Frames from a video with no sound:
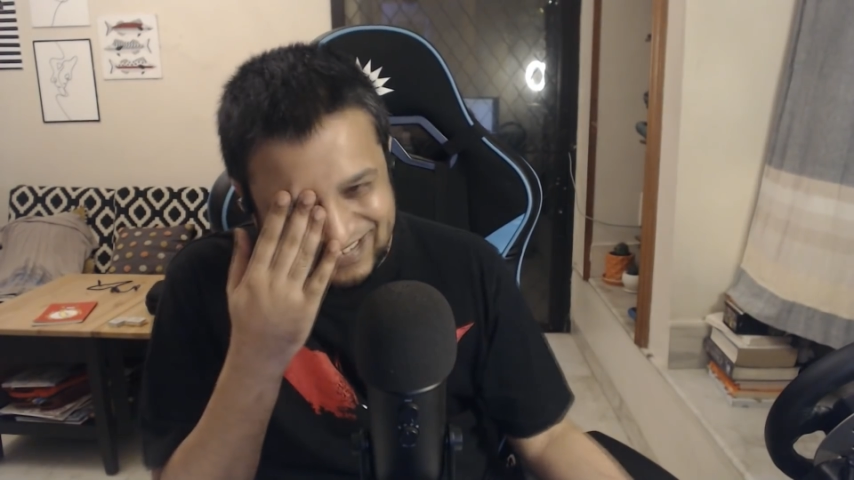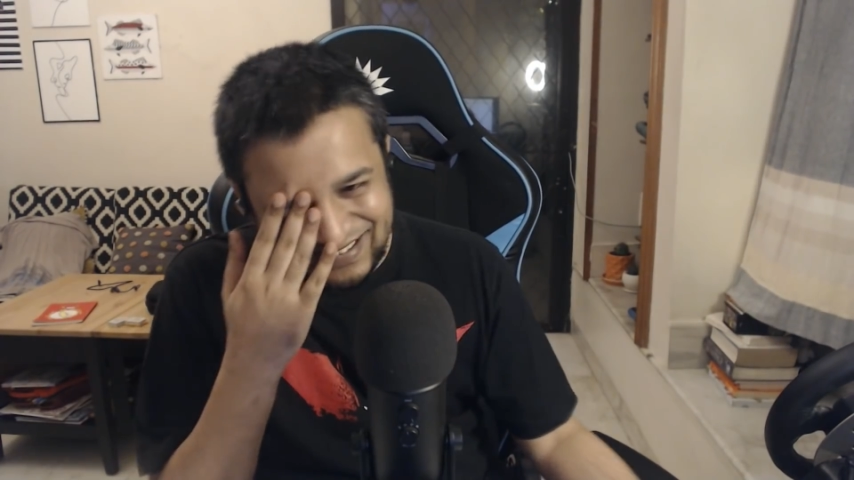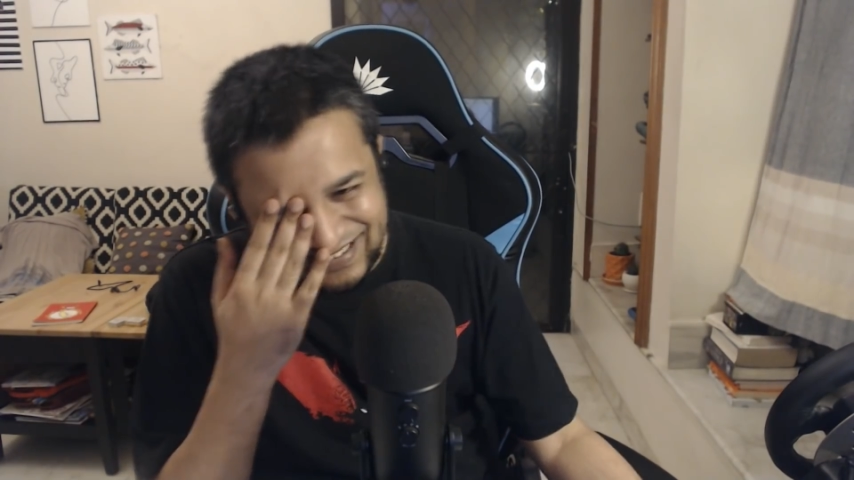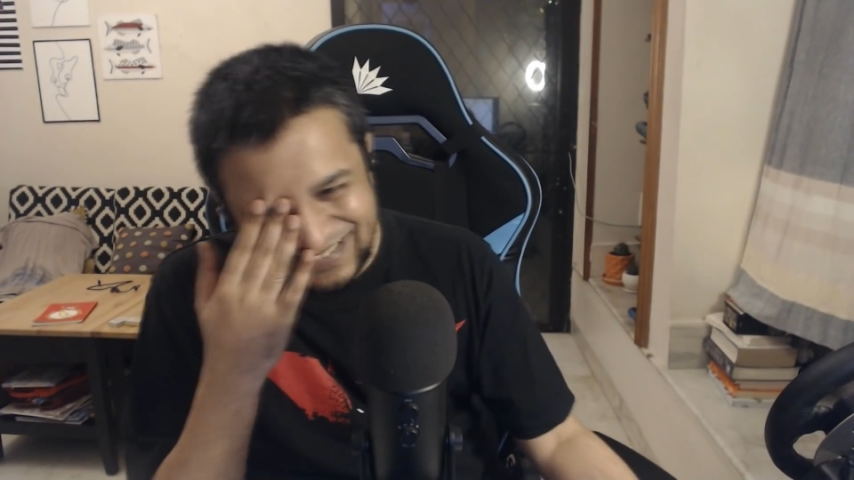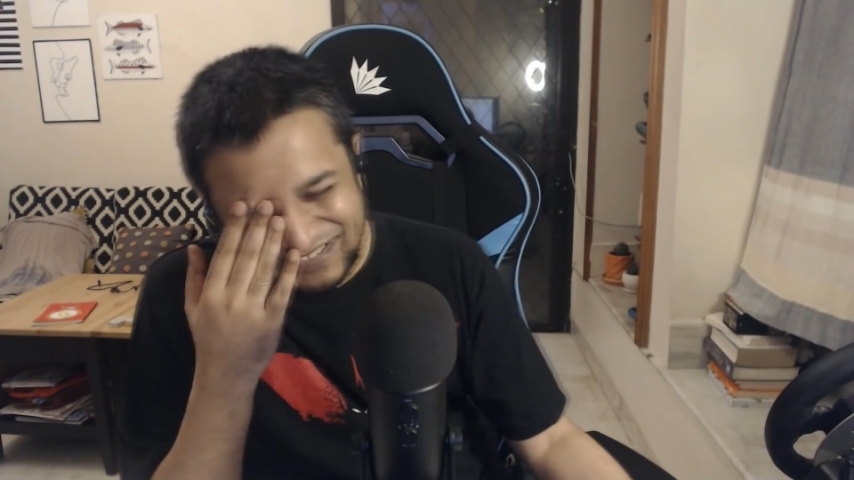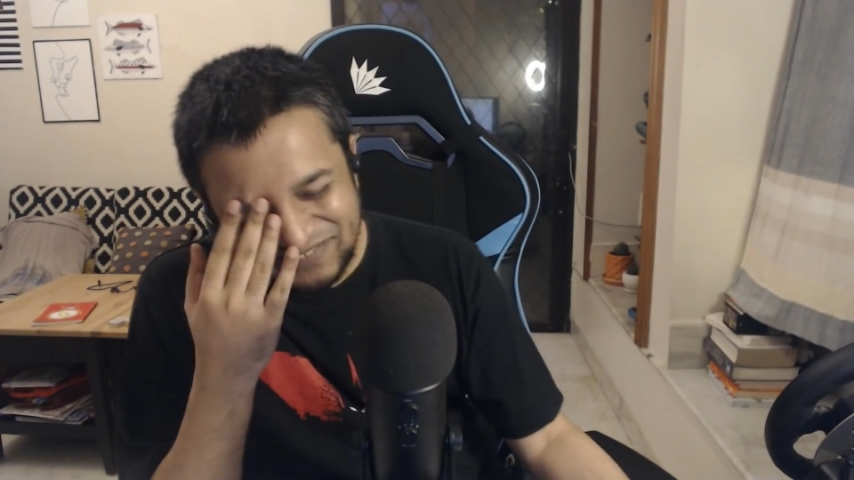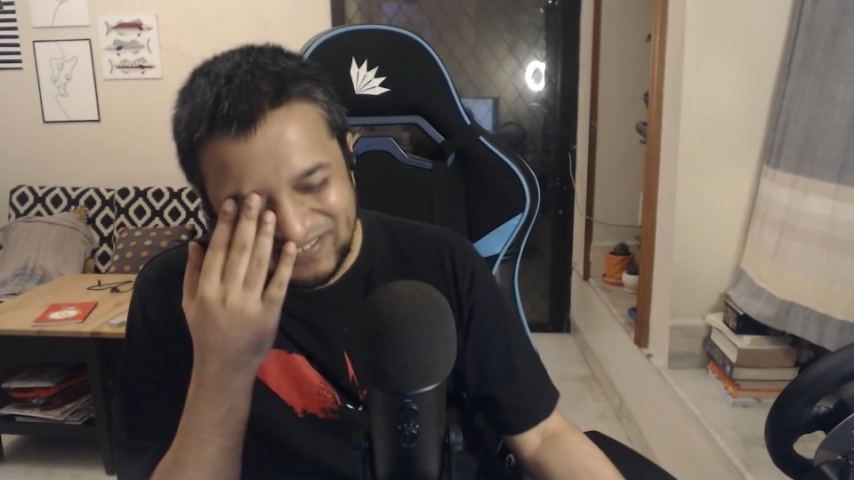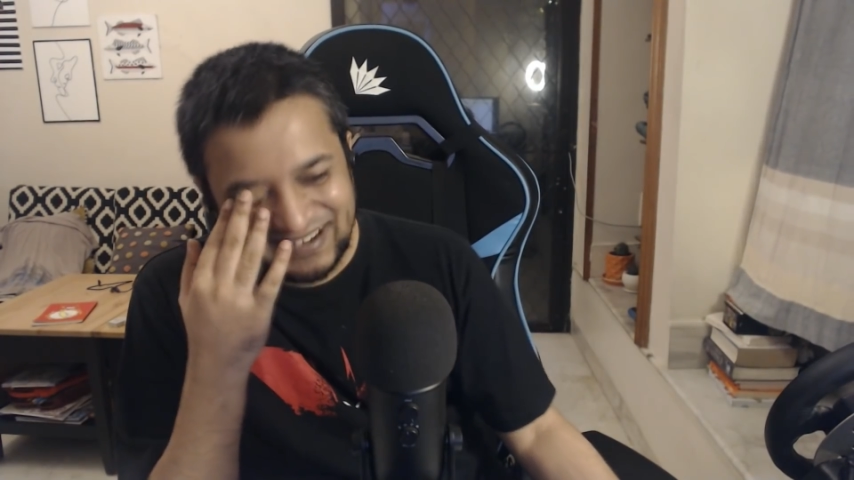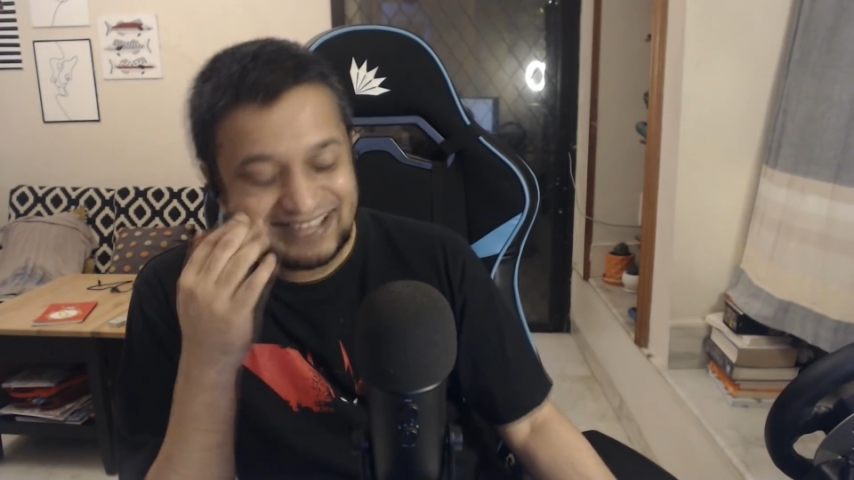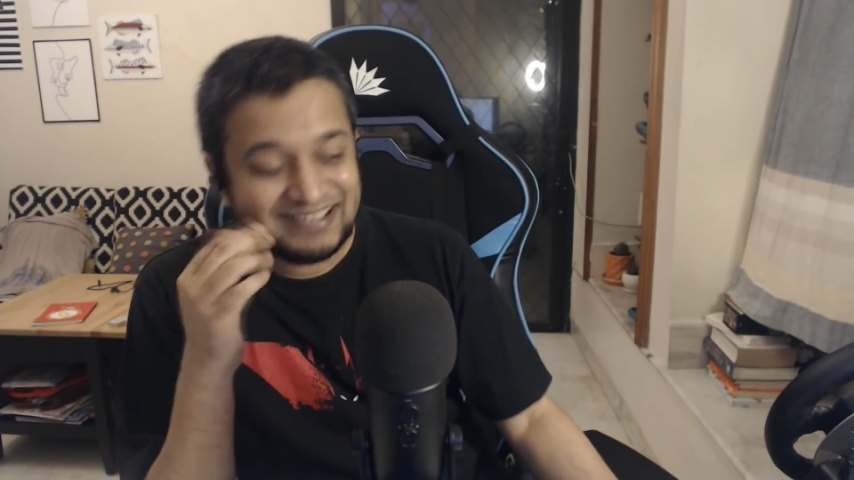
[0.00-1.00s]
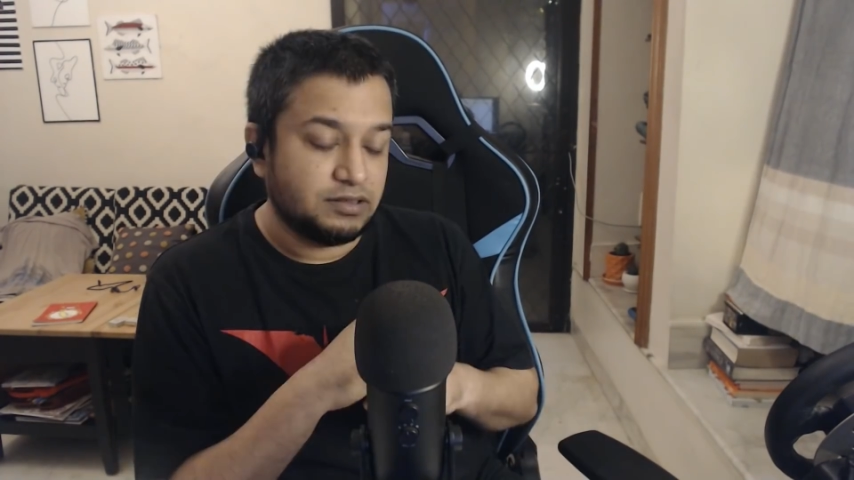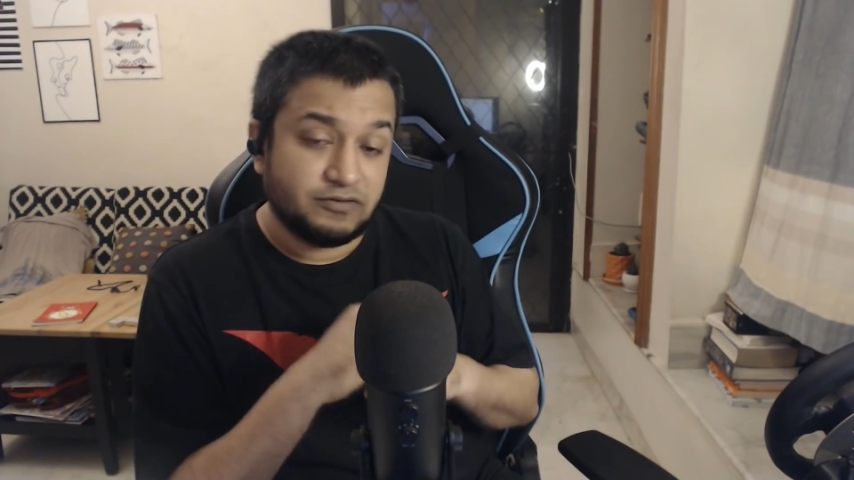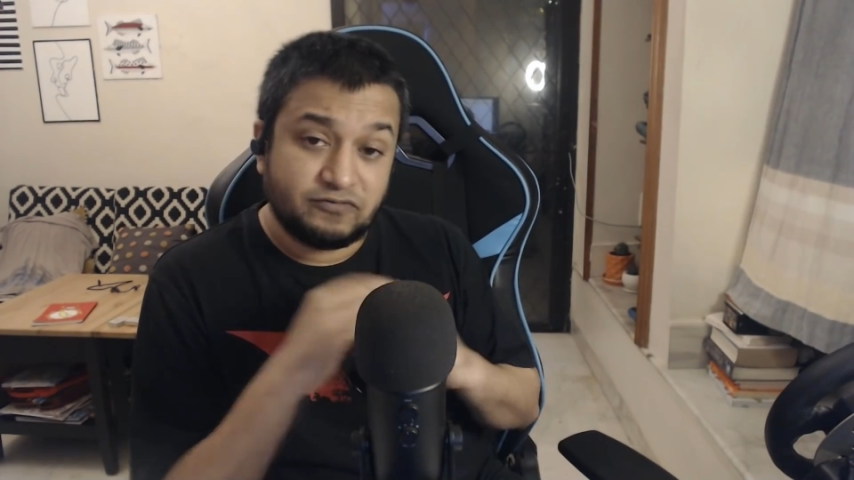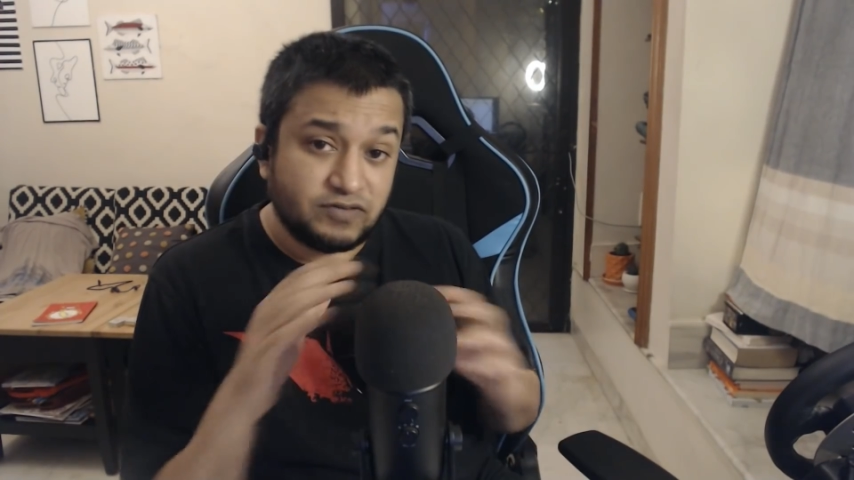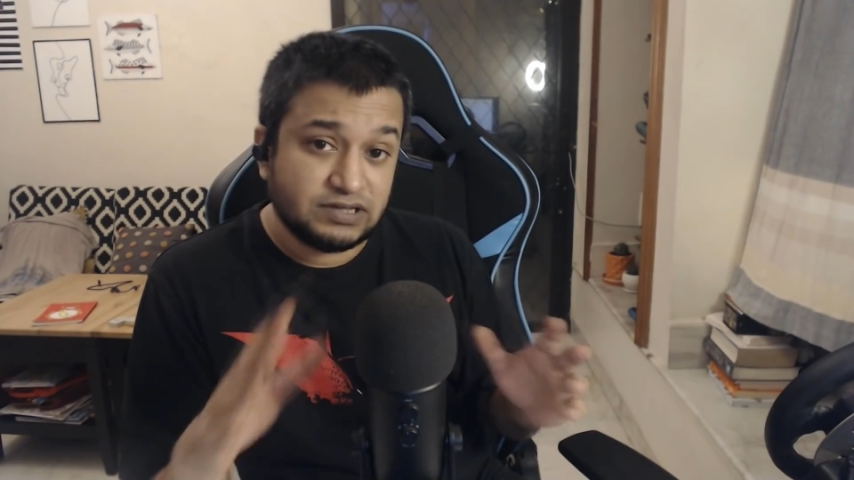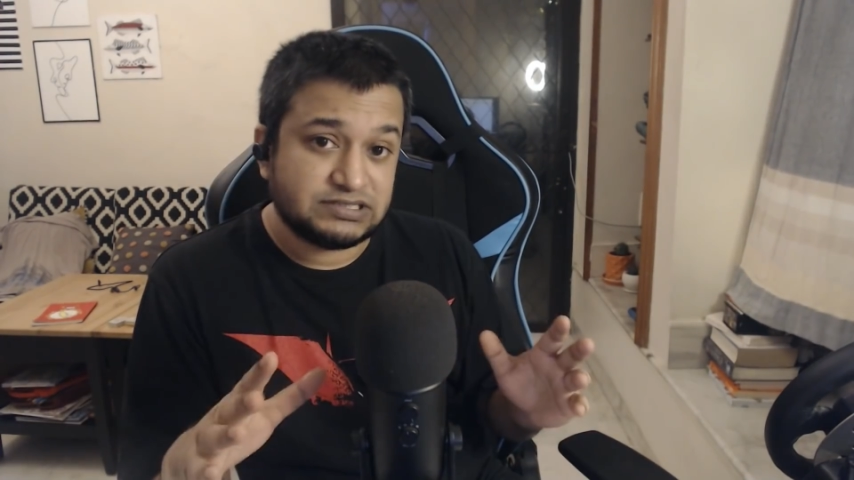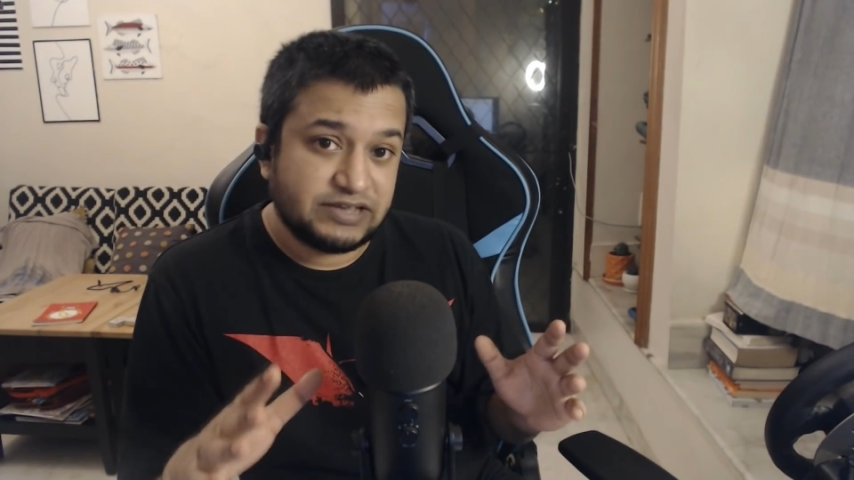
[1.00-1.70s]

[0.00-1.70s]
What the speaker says: so stupid. The first